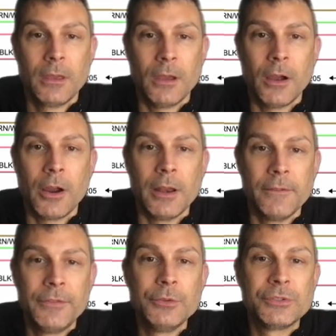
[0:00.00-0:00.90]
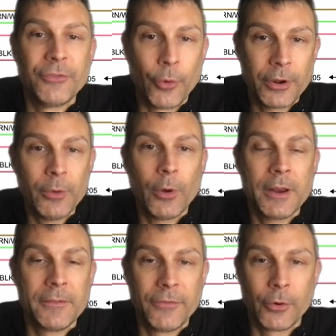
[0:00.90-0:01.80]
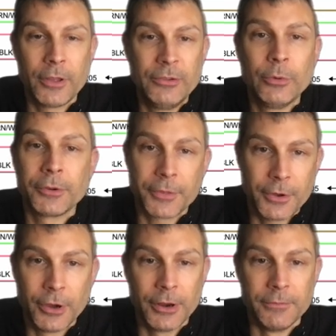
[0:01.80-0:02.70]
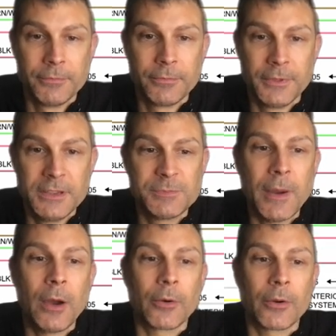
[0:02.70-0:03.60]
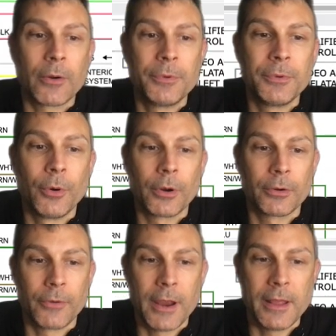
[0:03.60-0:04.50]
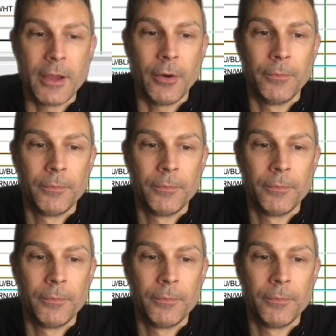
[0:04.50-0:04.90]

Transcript: All right, fuse 41 and 42 under the hood. These power up your radio.